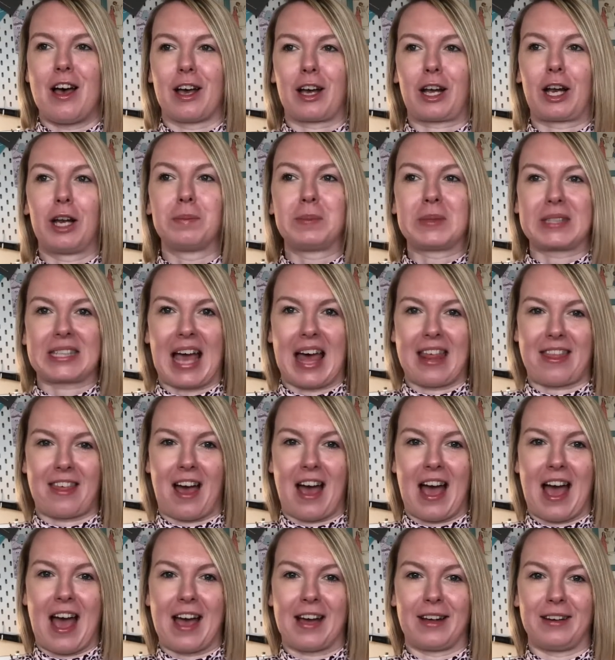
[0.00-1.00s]
clubbed
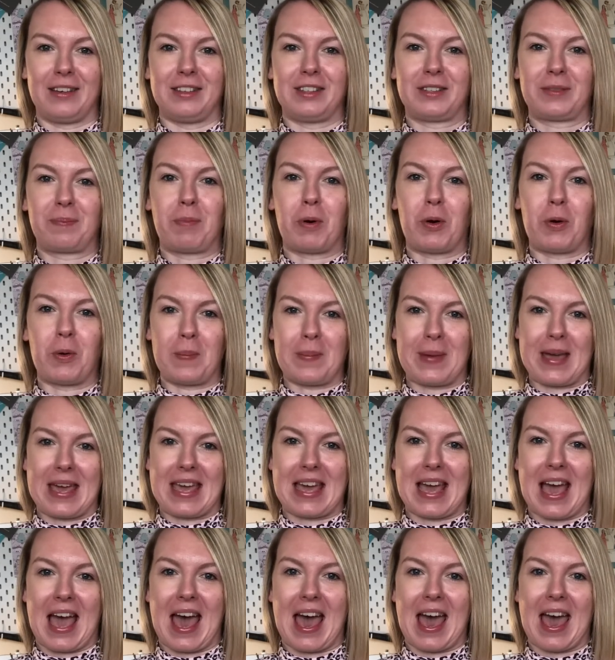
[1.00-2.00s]
together and bought
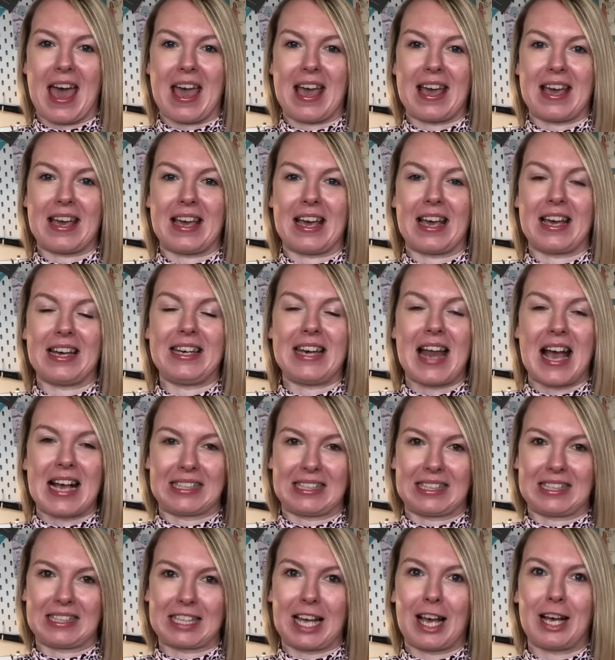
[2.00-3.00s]
me a
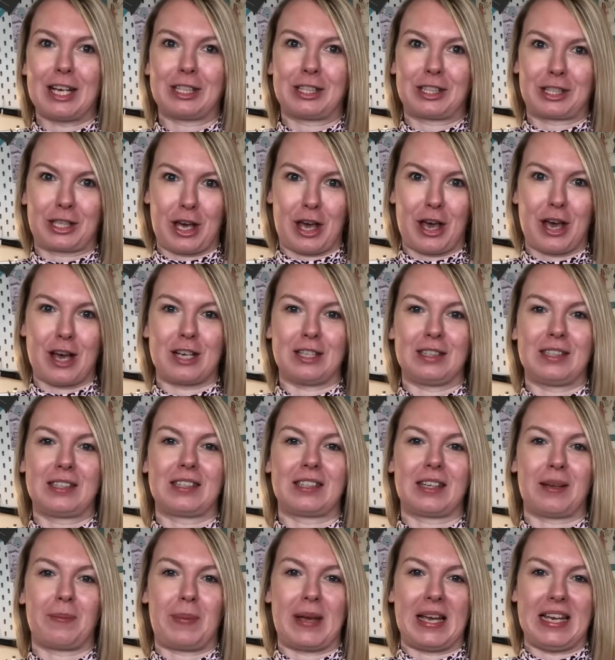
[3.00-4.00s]
Ness
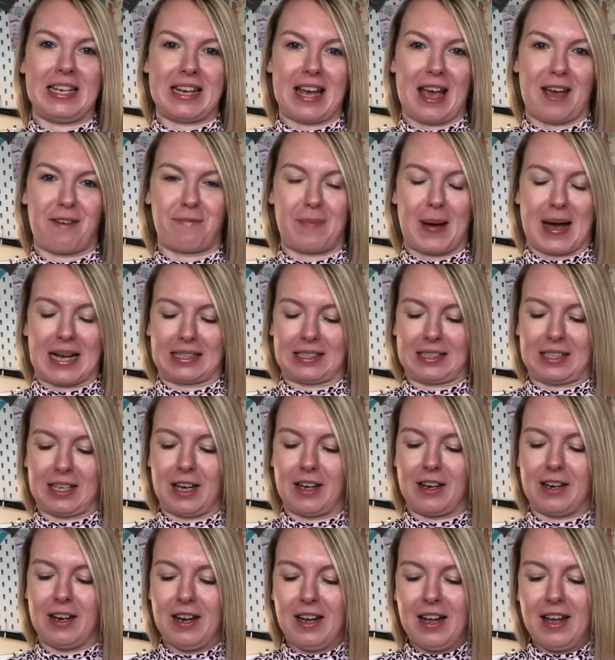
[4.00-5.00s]
skirts PDF
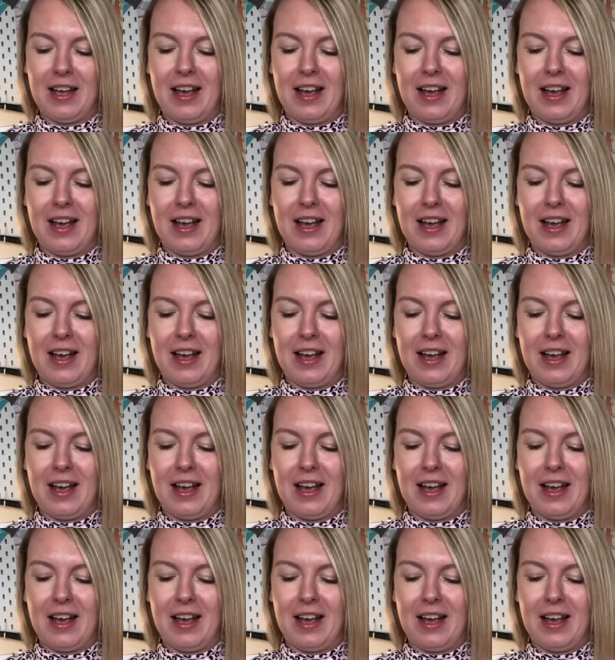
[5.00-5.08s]
pattern.